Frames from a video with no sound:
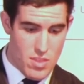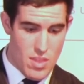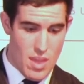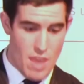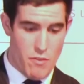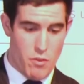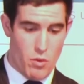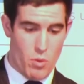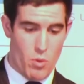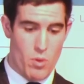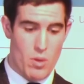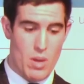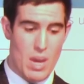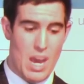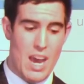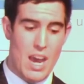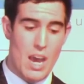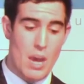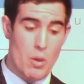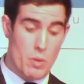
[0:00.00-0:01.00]

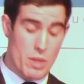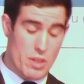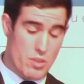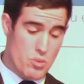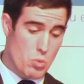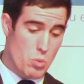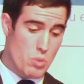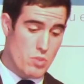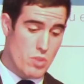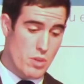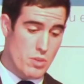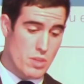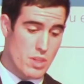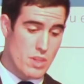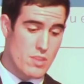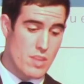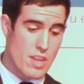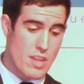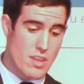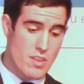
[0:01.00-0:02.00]
It's also
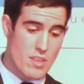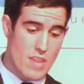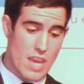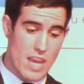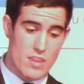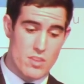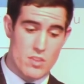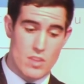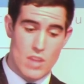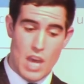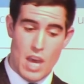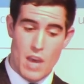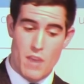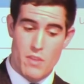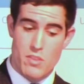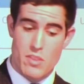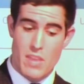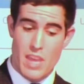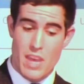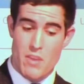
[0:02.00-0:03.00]
contended that
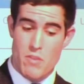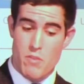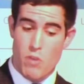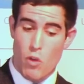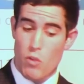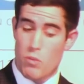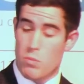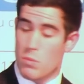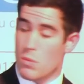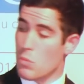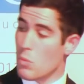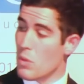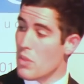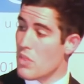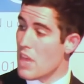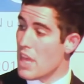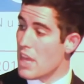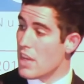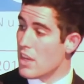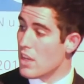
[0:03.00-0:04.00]
their involvement
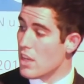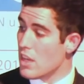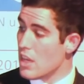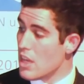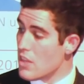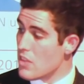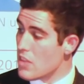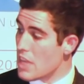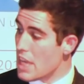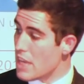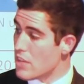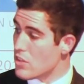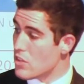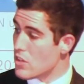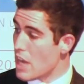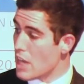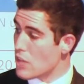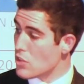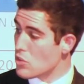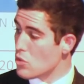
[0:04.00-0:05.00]
within the
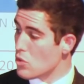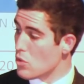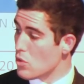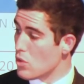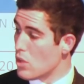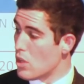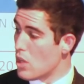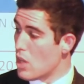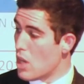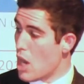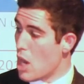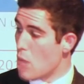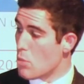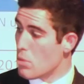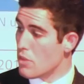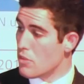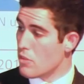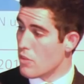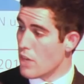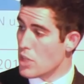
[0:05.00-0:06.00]
international
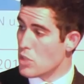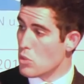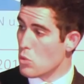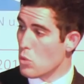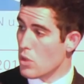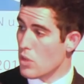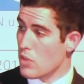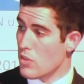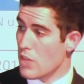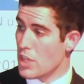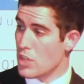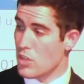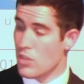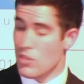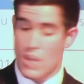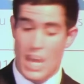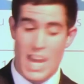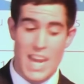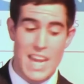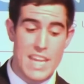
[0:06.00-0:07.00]
proliferation
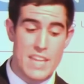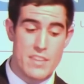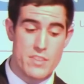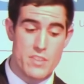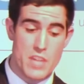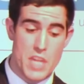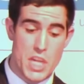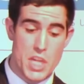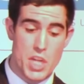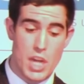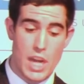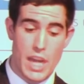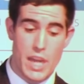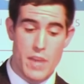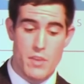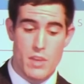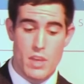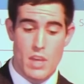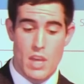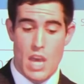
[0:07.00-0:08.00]
organizations, at least
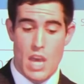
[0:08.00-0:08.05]
initially,